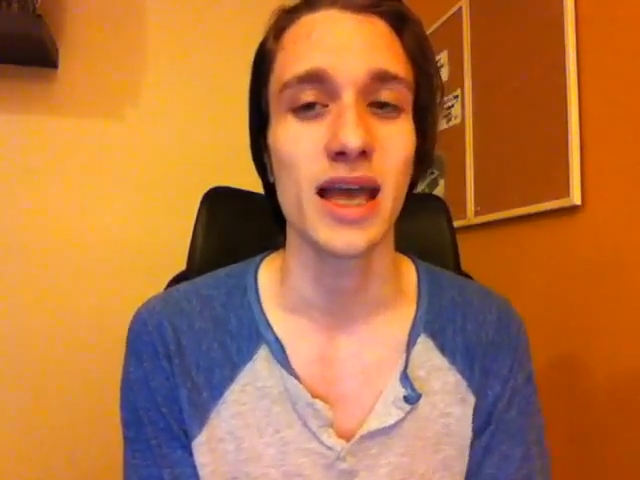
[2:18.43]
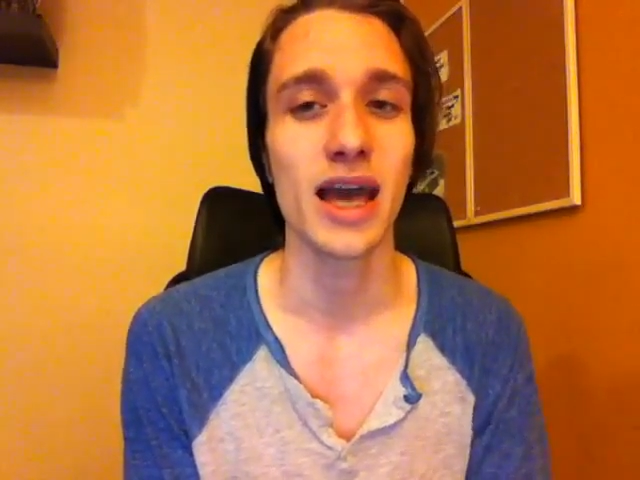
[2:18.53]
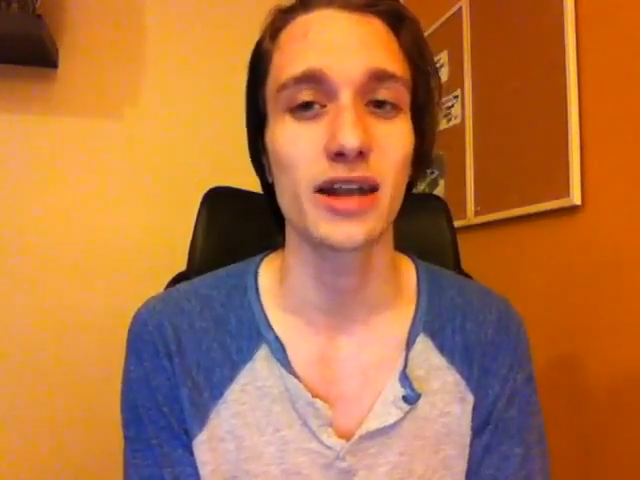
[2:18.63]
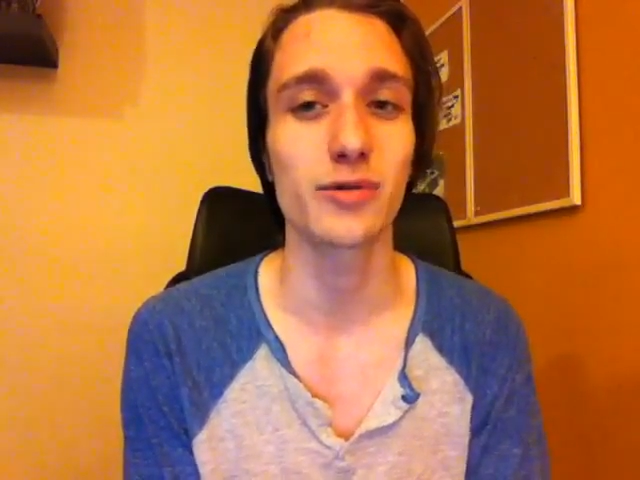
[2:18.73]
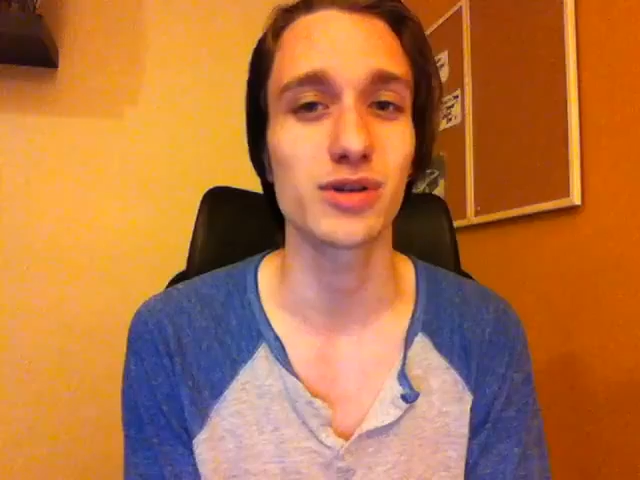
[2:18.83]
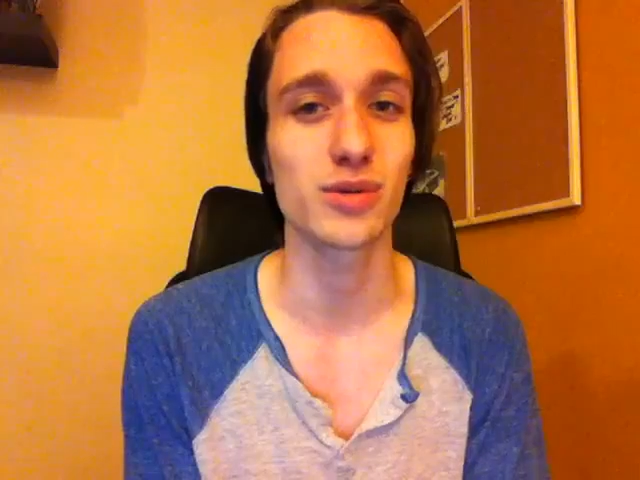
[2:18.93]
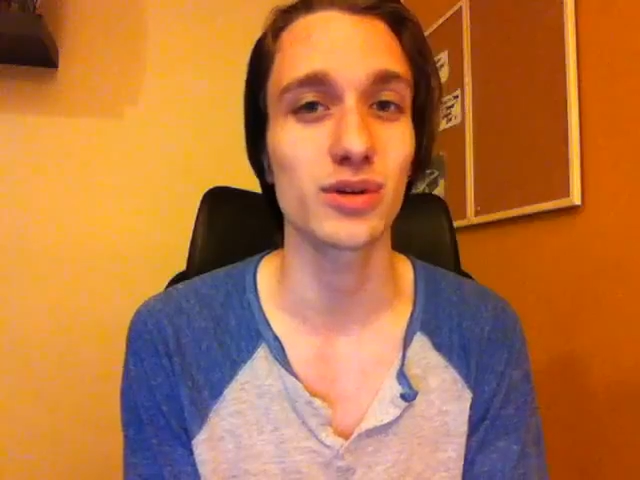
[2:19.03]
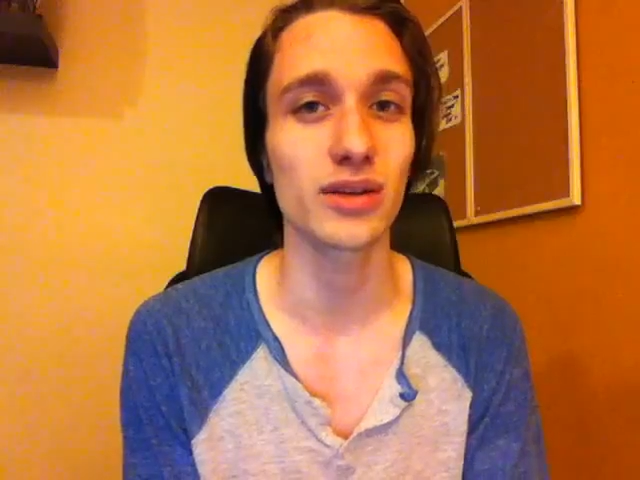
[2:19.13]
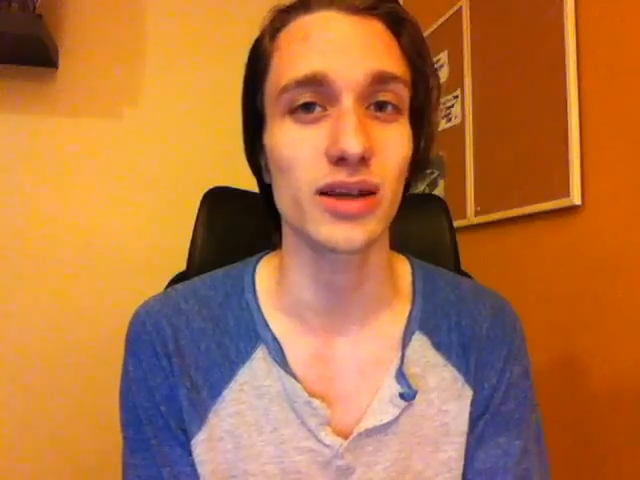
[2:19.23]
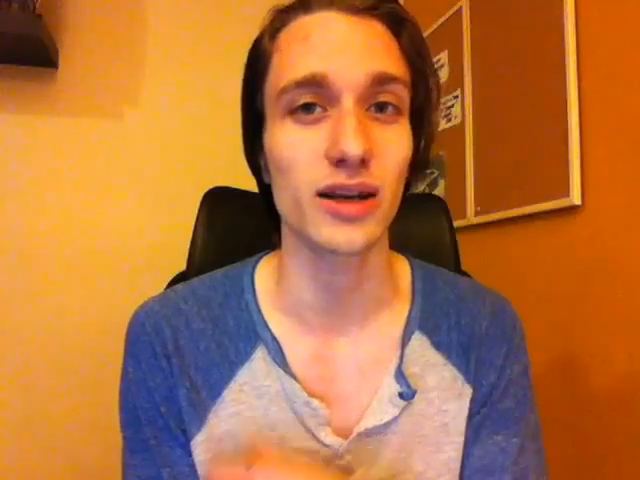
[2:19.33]
and it was
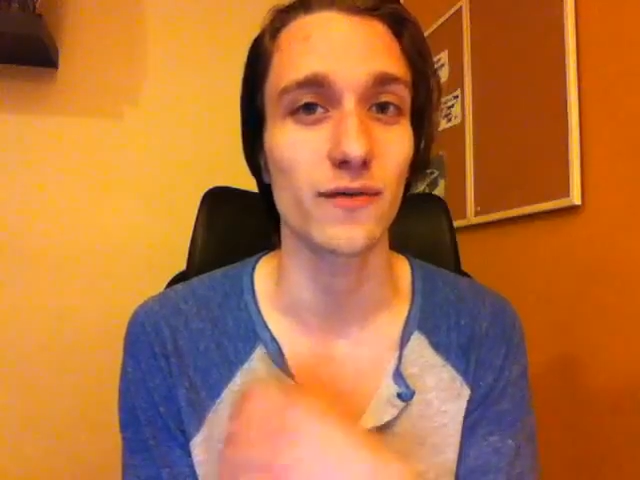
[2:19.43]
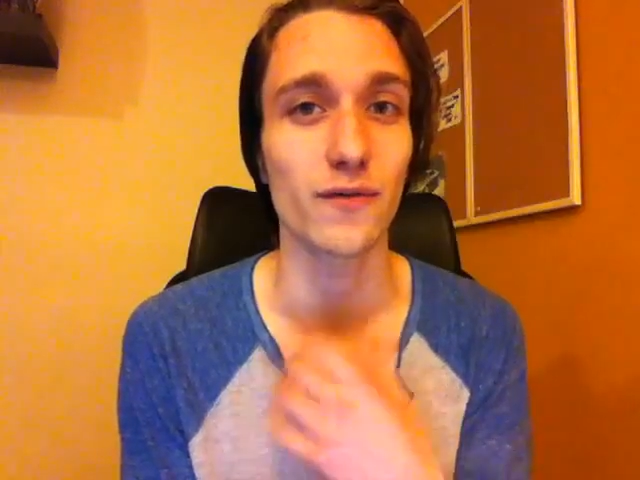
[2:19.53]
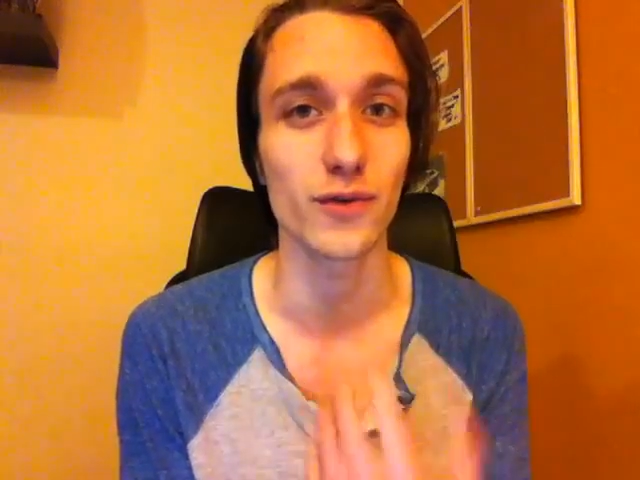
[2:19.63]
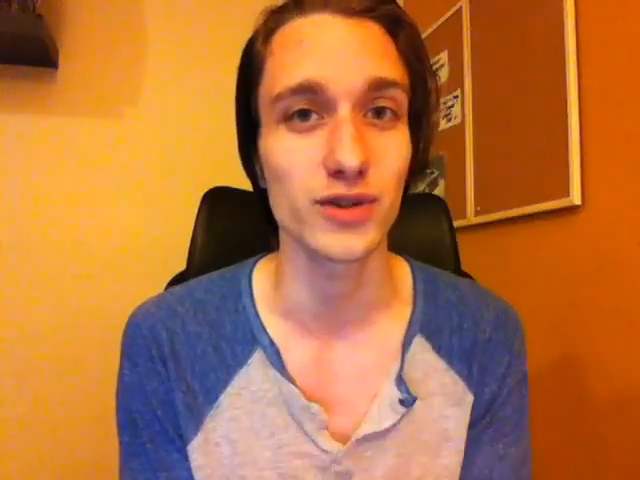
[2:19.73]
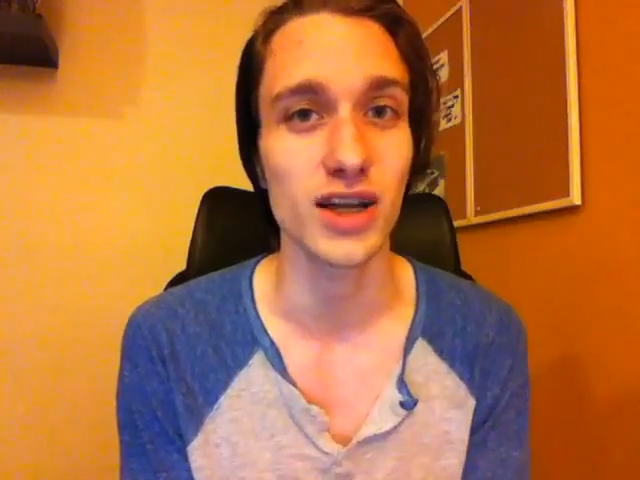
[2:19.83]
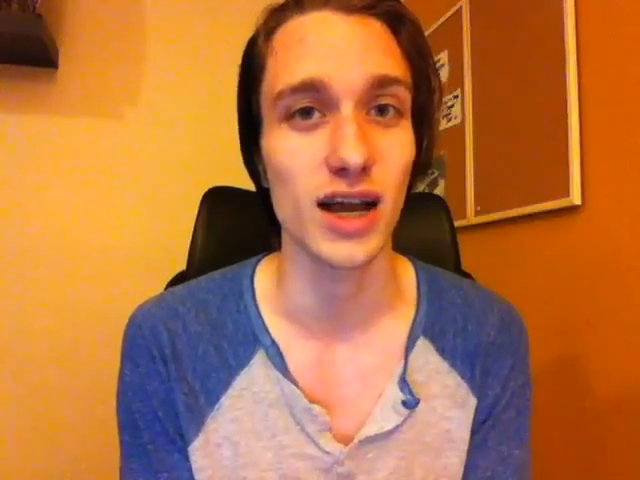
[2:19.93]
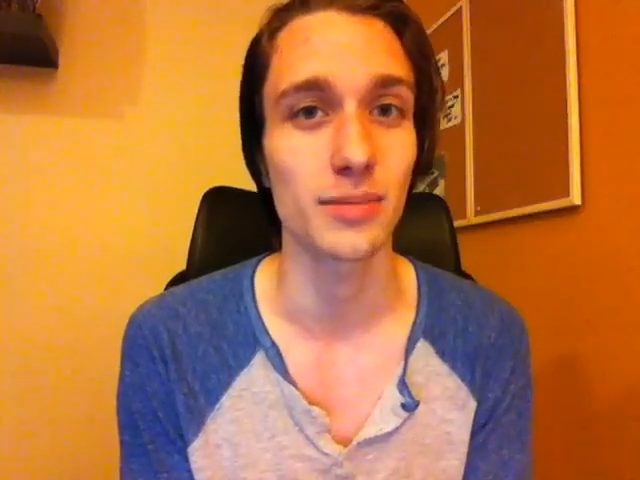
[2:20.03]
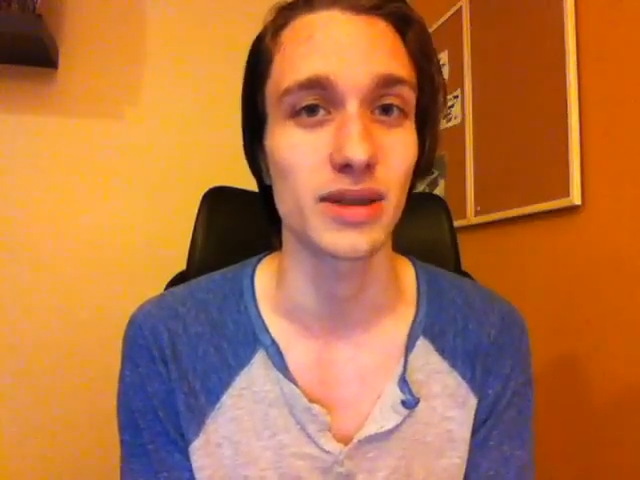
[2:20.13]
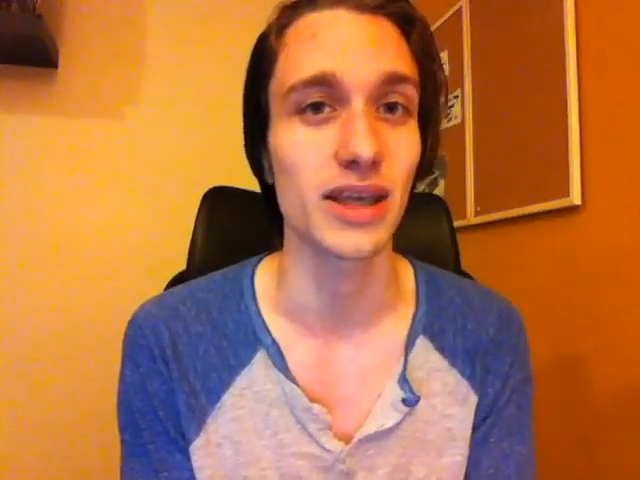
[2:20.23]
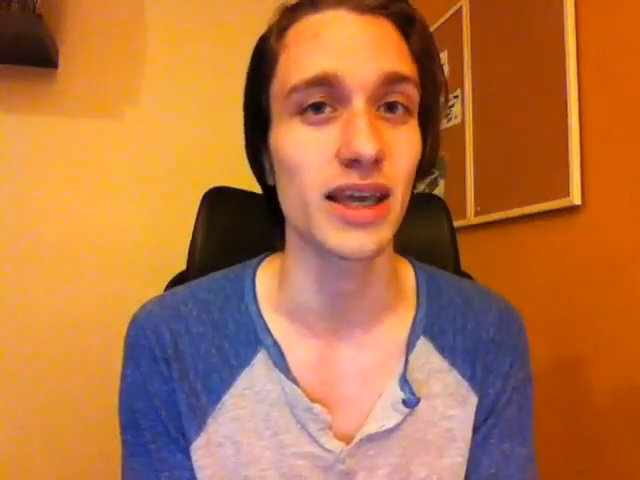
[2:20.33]
really like a
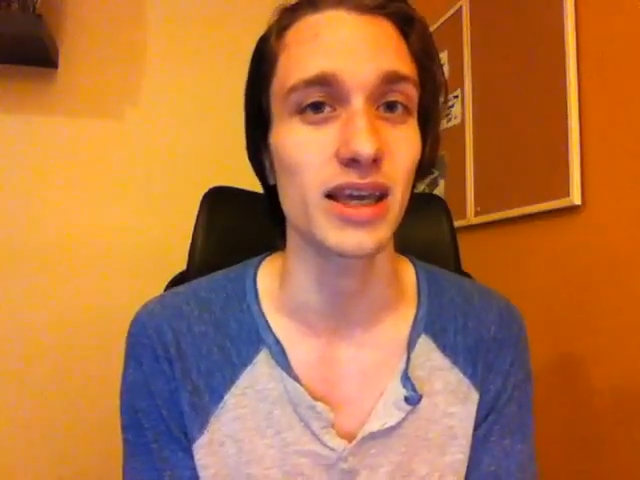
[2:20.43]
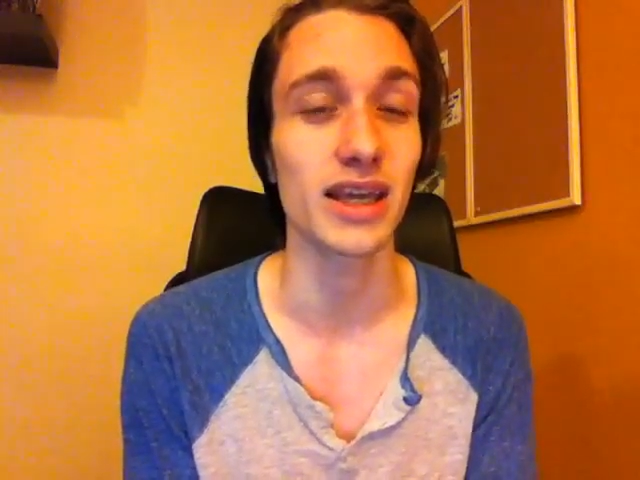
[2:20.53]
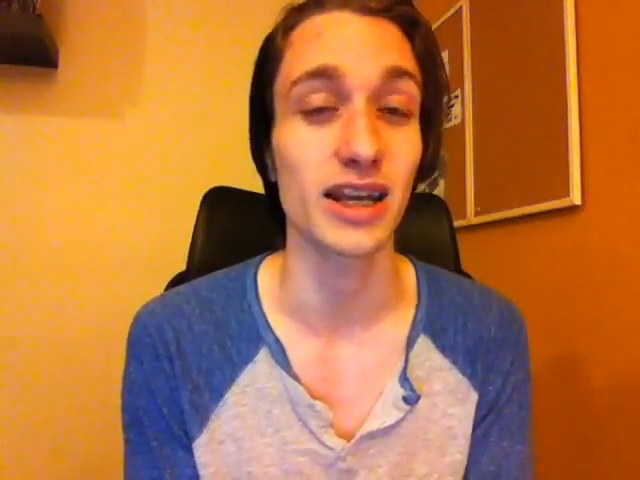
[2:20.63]
full-time gig,